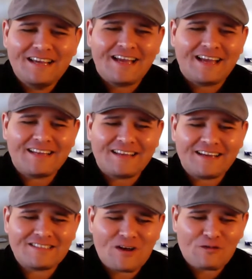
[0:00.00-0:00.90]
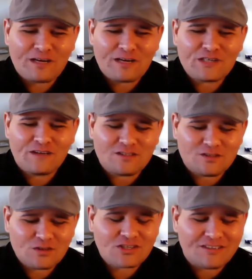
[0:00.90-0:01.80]
and it's called Fresh Fun
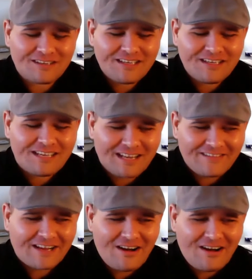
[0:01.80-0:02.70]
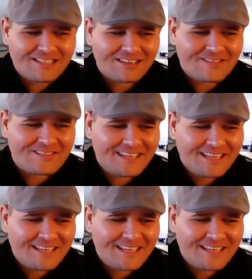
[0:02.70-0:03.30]
Social. And I'm like, awesome.